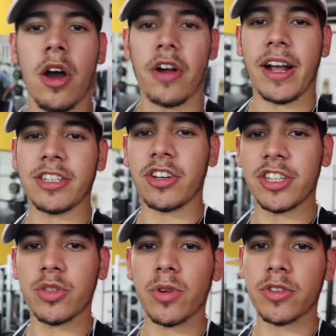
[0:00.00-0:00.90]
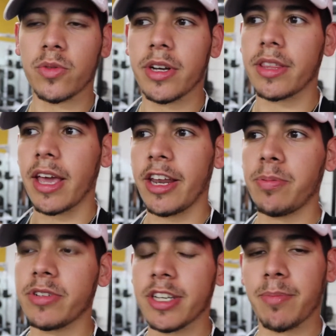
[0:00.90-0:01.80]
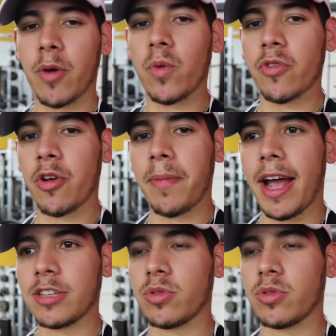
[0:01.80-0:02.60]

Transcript: Alright guys, so I just worked with 80% of my 1 rep max,